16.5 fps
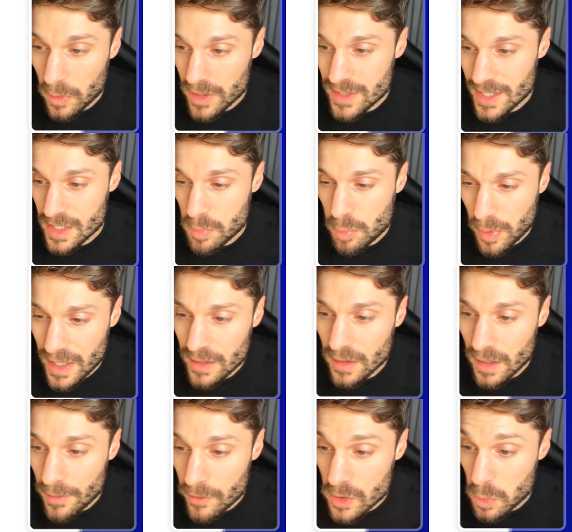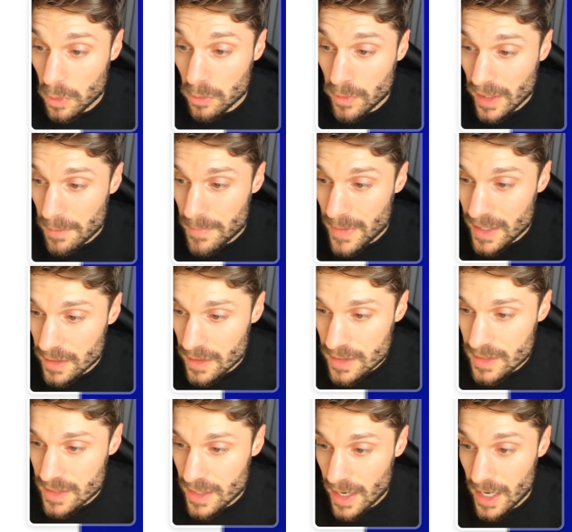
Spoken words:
where it says brand lovers will recommend us